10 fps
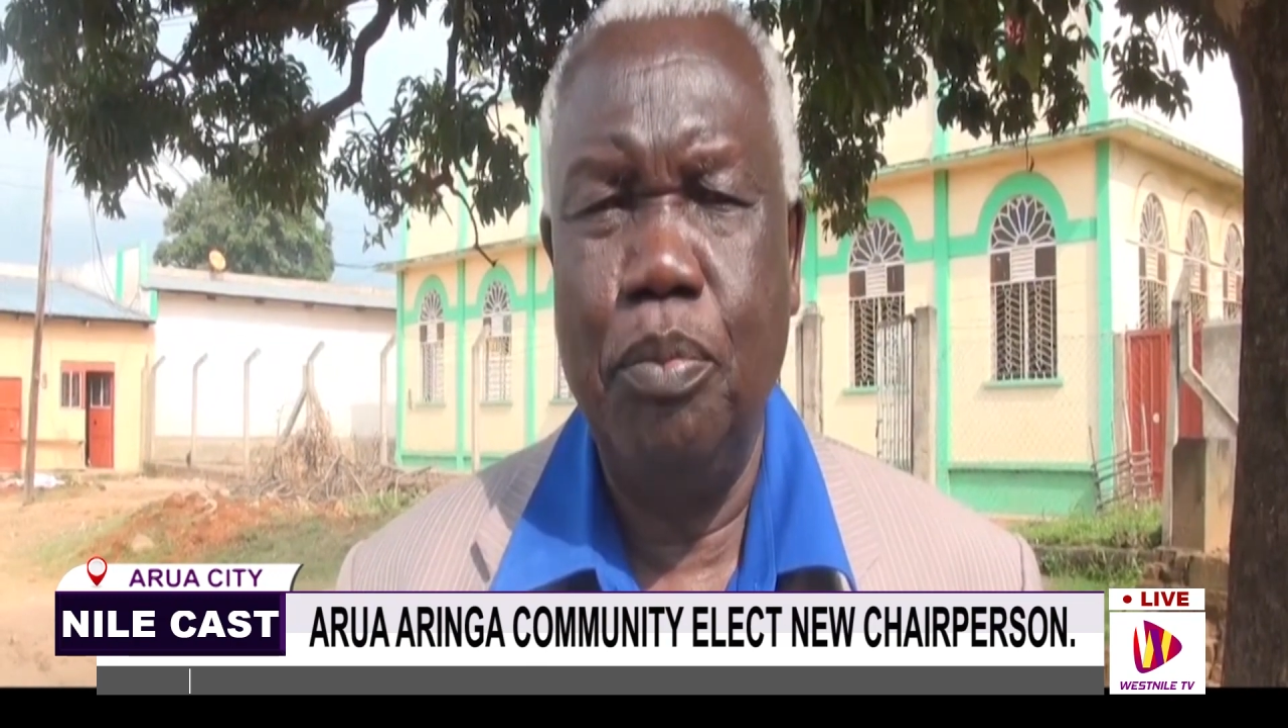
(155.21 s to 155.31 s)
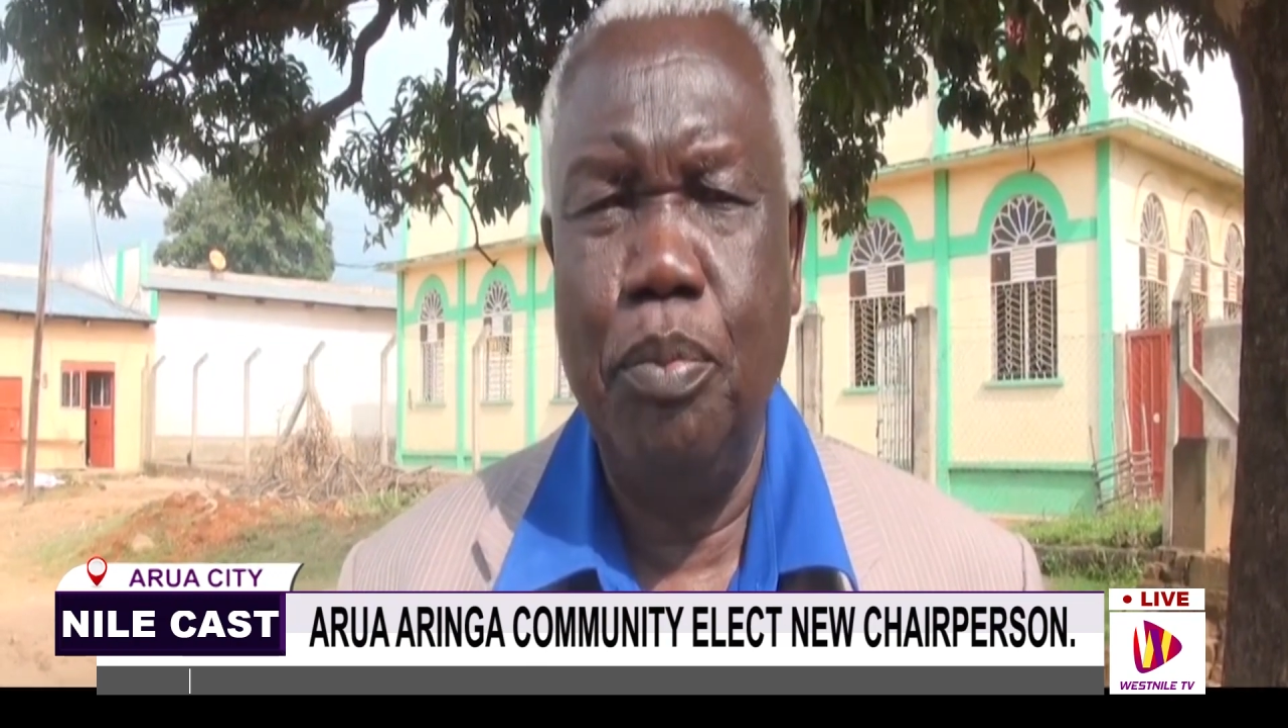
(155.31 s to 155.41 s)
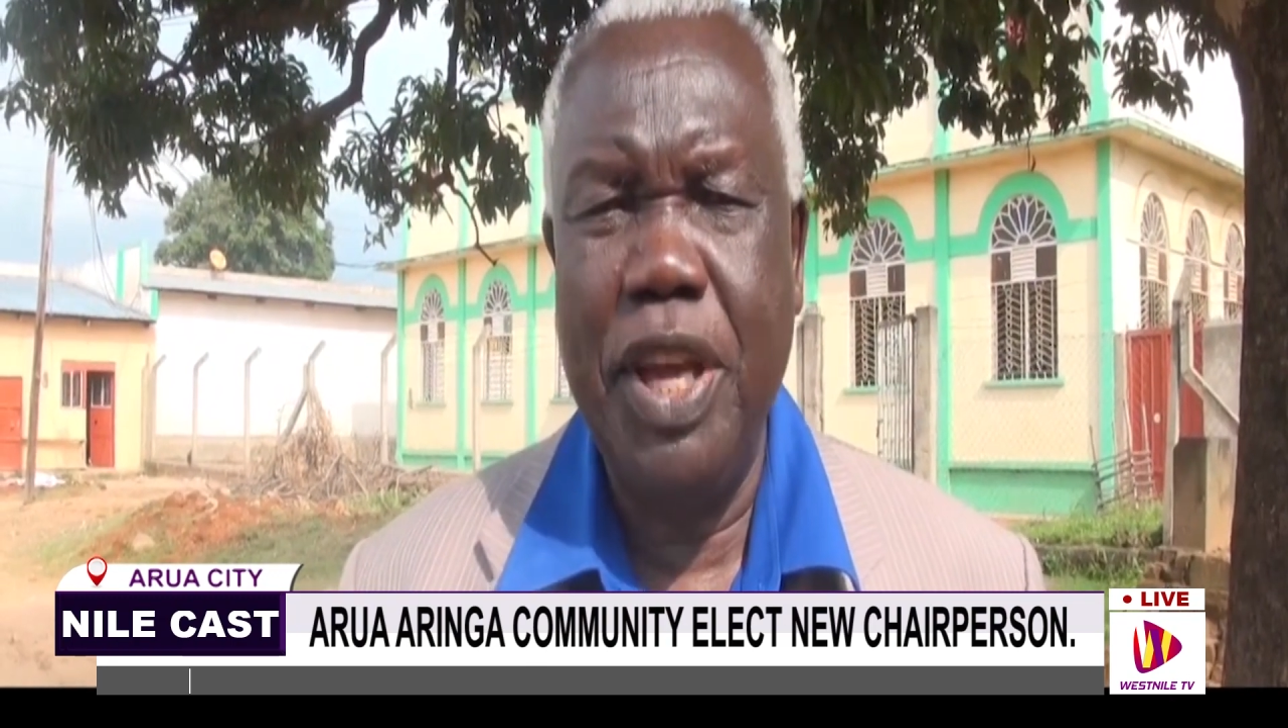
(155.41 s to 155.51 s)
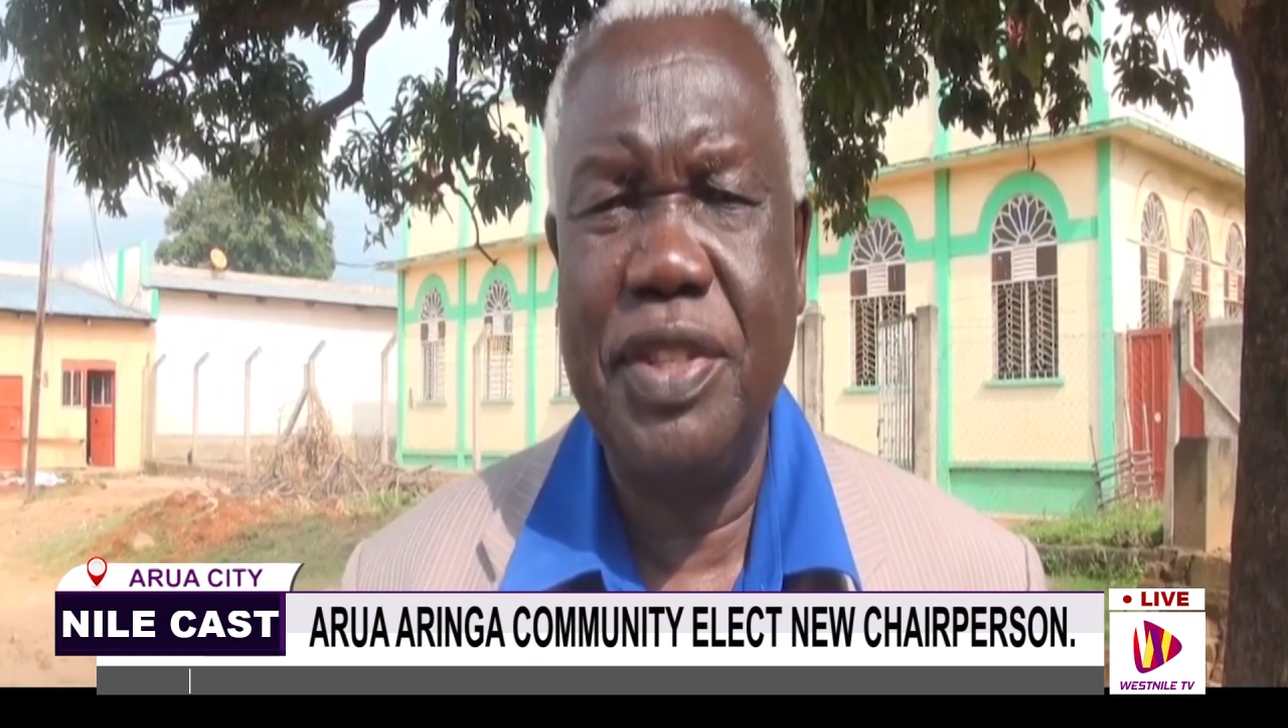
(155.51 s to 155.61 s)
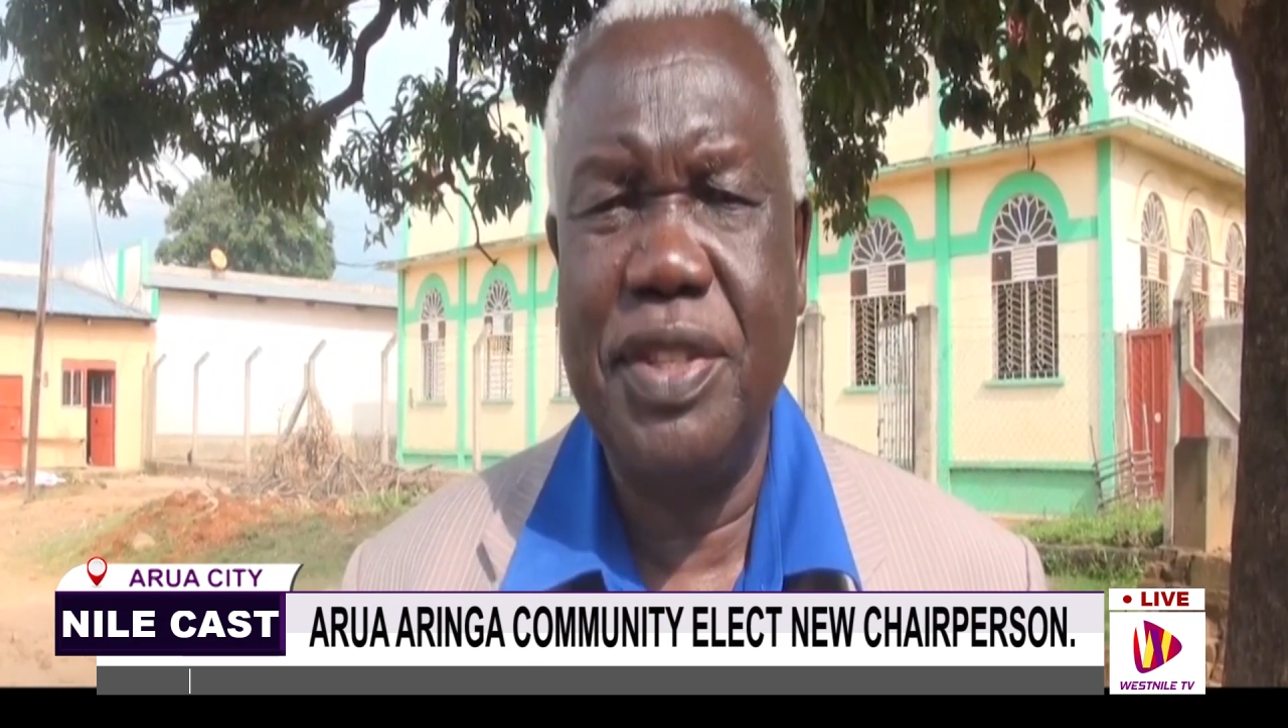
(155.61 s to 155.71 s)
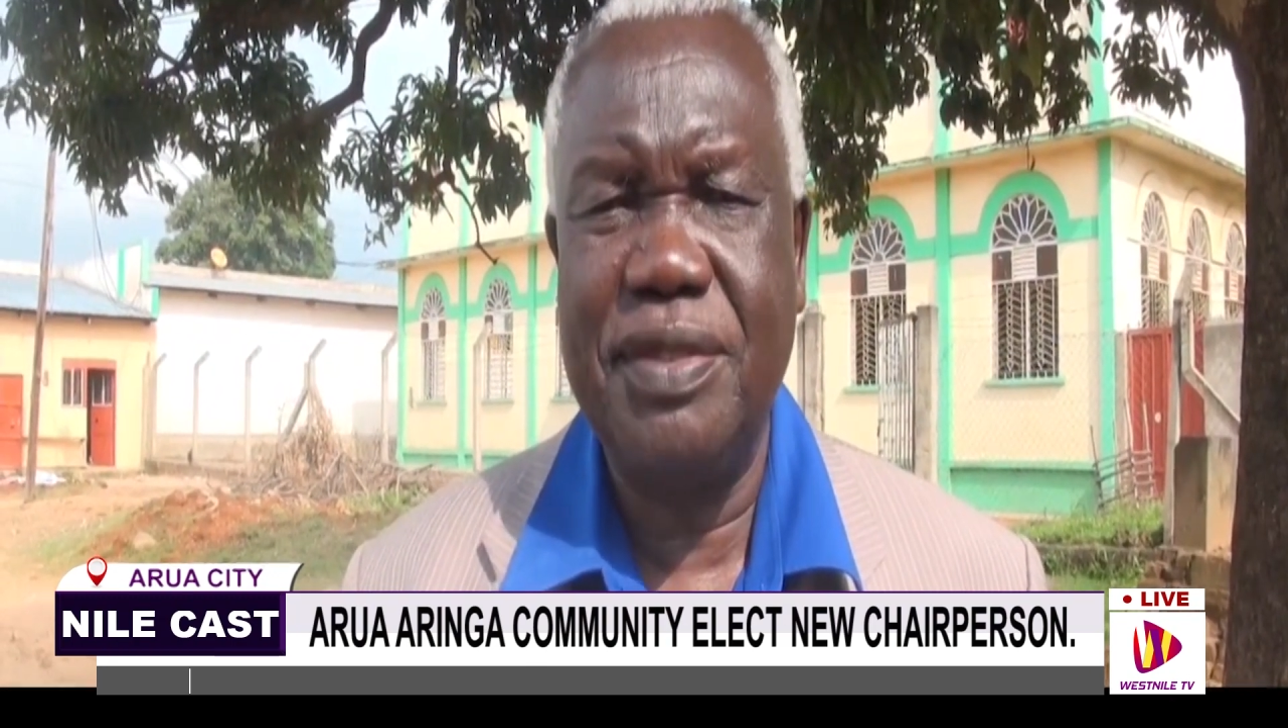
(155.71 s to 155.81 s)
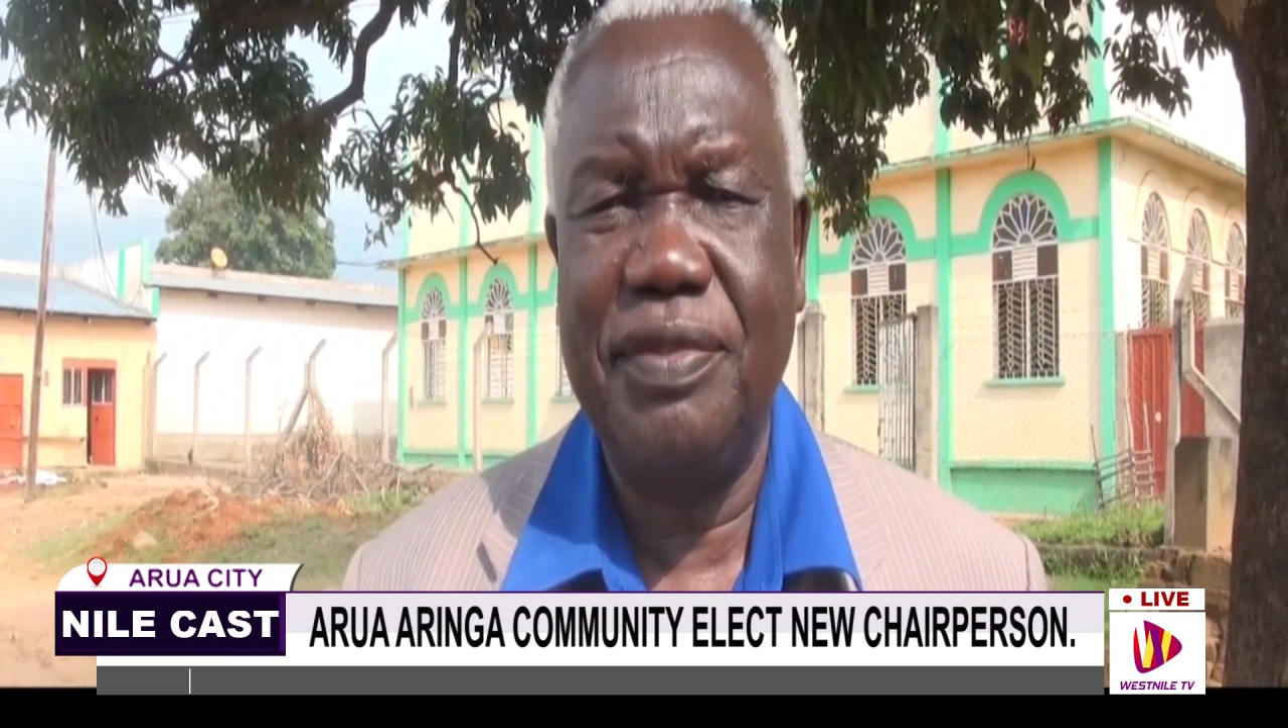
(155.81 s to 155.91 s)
base,